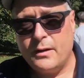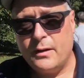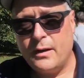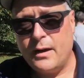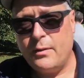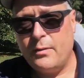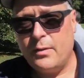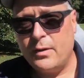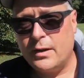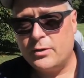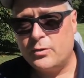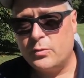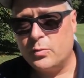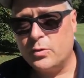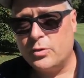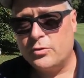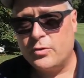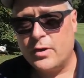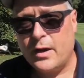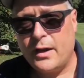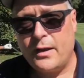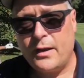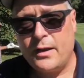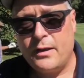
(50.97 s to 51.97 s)
and that's what we're
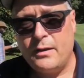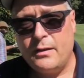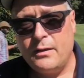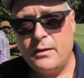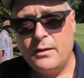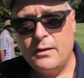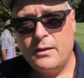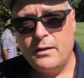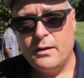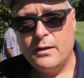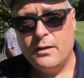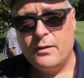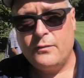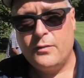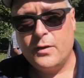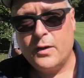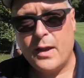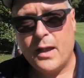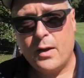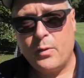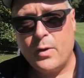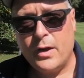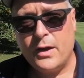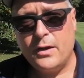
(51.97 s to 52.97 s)
trying to
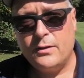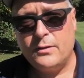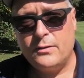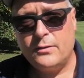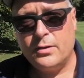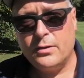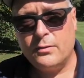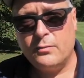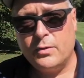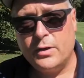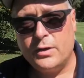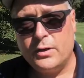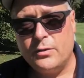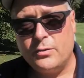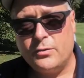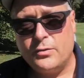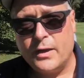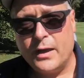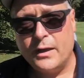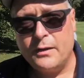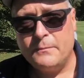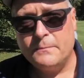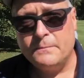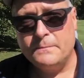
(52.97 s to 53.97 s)
figure out a way to, to reduce
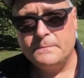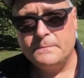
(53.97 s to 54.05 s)
that.